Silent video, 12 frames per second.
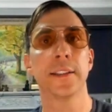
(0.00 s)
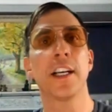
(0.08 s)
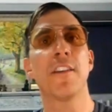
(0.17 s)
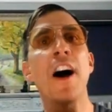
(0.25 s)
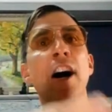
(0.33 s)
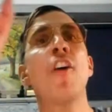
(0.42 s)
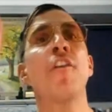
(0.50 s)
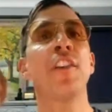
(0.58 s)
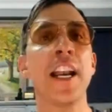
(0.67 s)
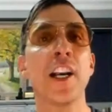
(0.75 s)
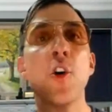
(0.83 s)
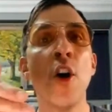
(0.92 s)
Fuck off
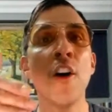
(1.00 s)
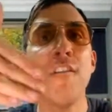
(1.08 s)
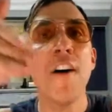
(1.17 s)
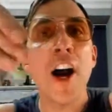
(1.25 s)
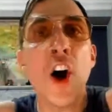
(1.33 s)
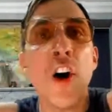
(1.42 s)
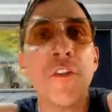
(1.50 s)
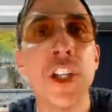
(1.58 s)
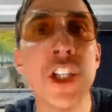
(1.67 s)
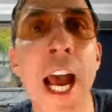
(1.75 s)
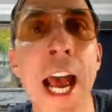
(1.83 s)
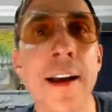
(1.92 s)
then. Go on, fuck off the
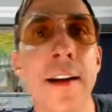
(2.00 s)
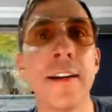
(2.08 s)
chat.